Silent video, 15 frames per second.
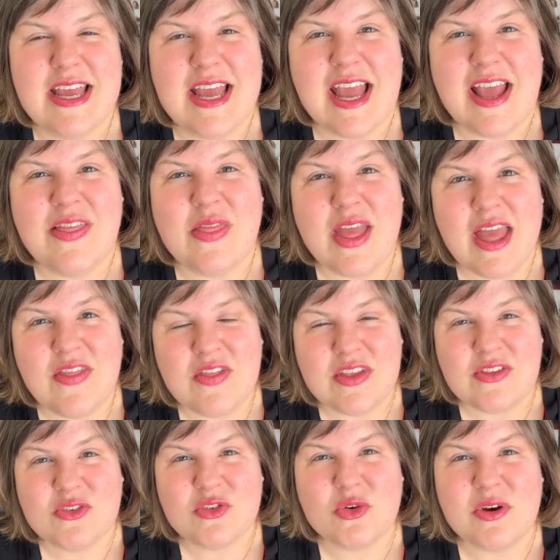And then the
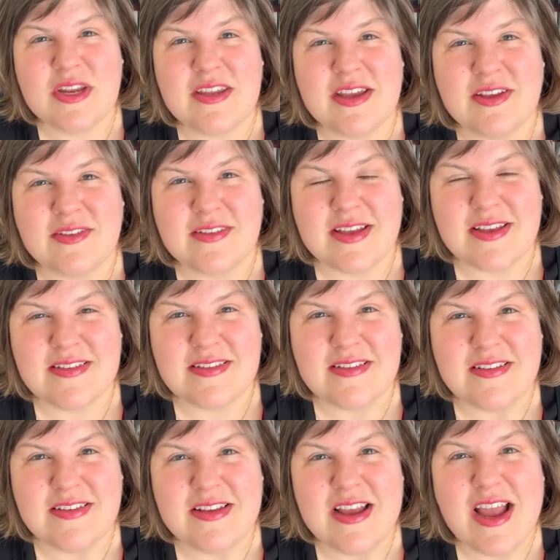story tells us
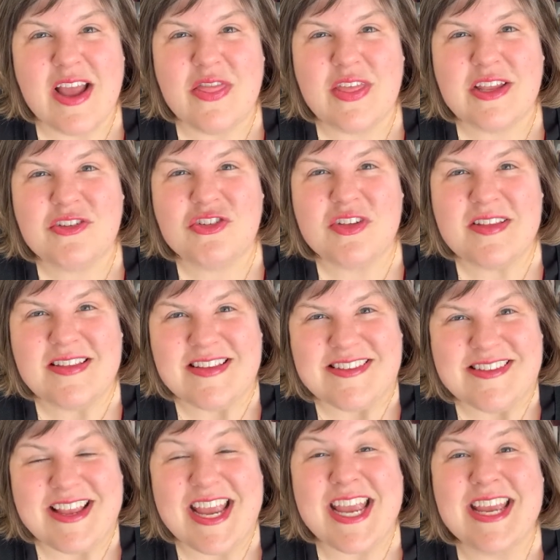that Jesus
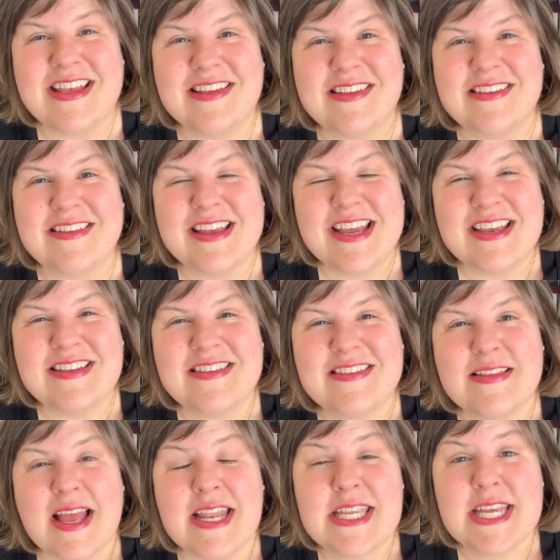is
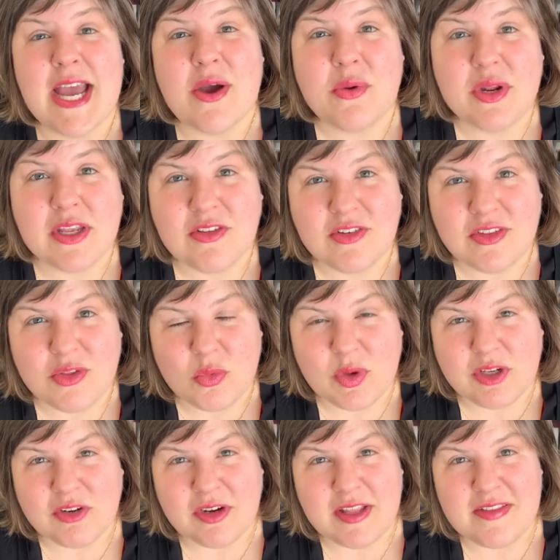sent out into the
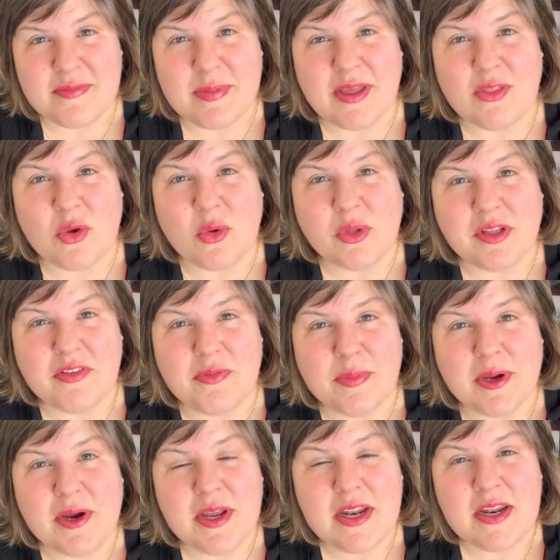wilderness by the Holy
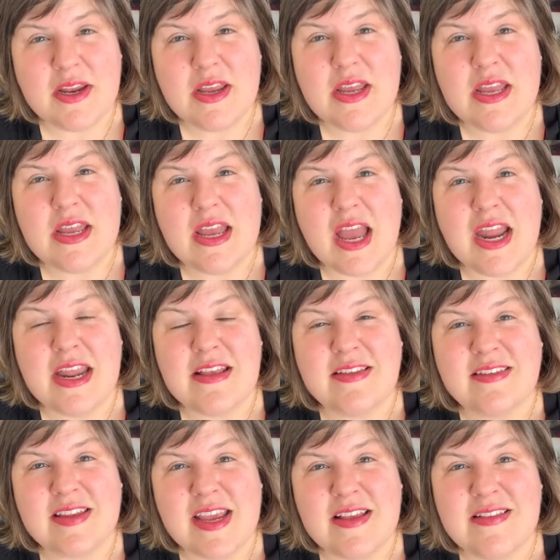Spirit, and he
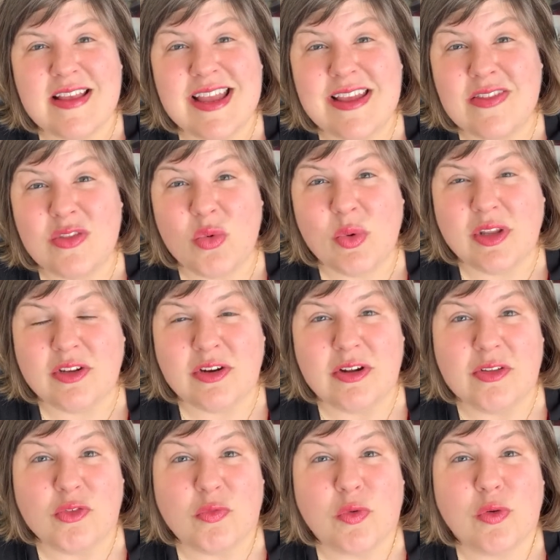stays in the
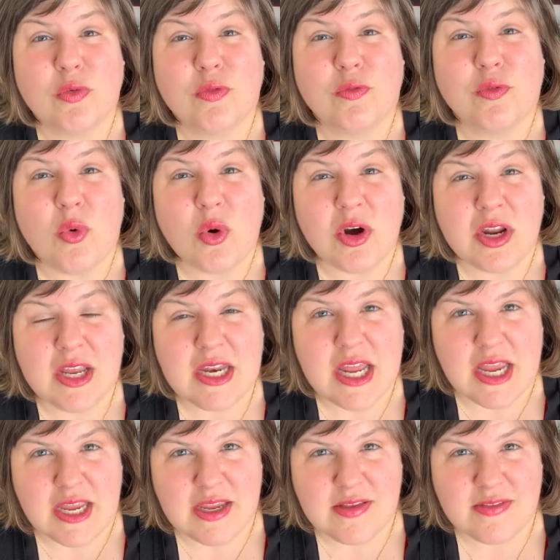wilderness for 40
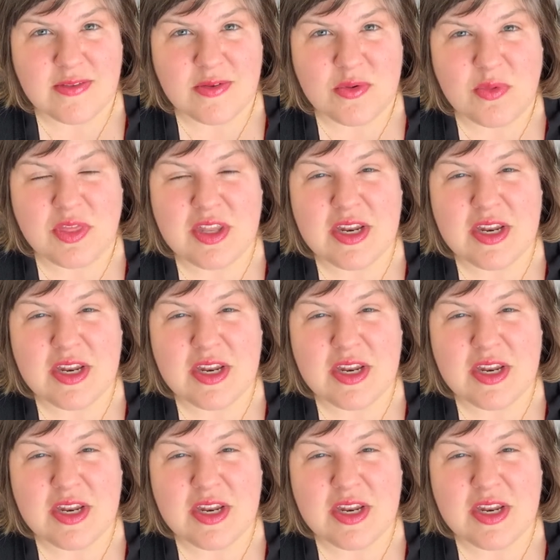days with